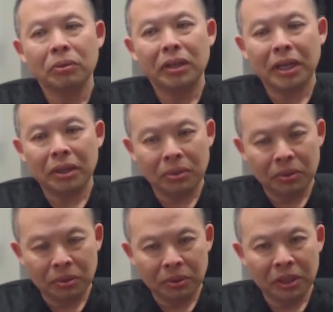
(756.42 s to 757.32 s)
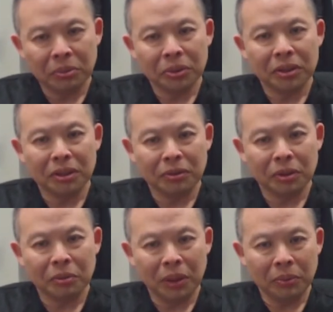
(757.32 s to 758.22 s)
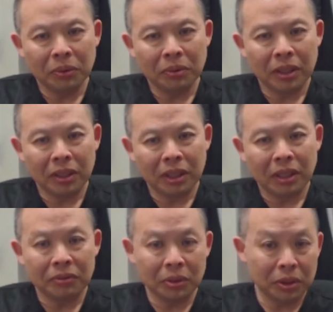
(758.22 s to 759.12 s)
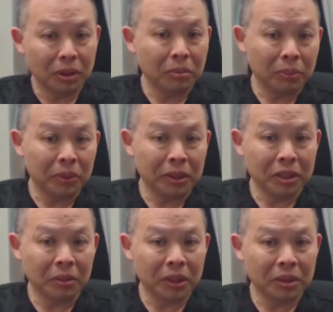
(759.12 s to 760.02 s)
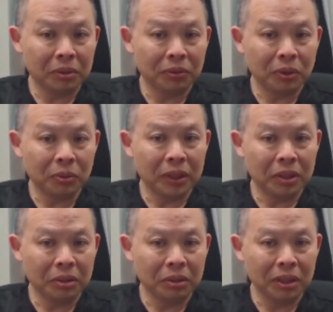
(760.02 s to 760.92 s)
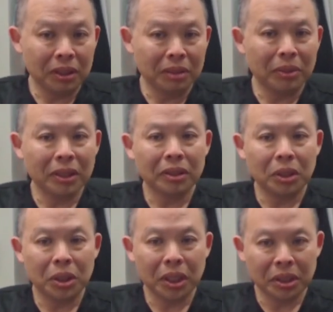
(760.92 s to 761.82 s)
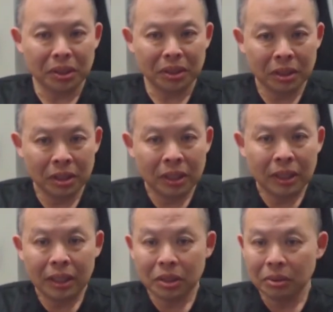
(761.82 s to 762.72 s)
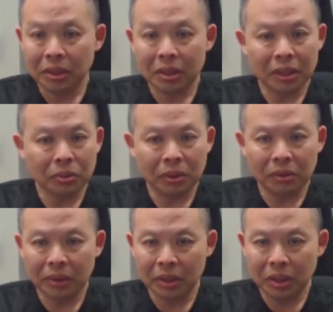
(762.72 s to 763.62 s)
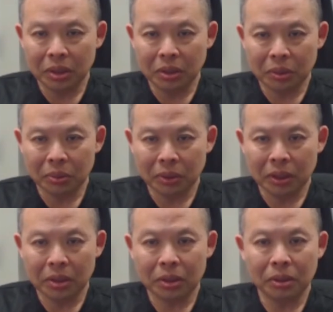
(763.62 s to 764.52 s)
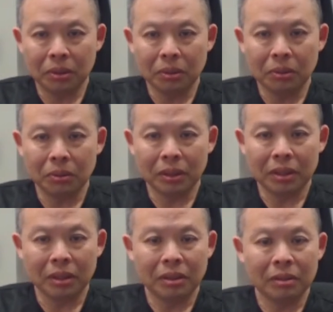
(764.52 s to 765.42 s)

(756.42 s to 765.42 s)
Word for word: now we're able to convert people uh, after starting people on Suboxone for a week to the uh, monthly injection. And so this gets rid of all the issues with regards to uh,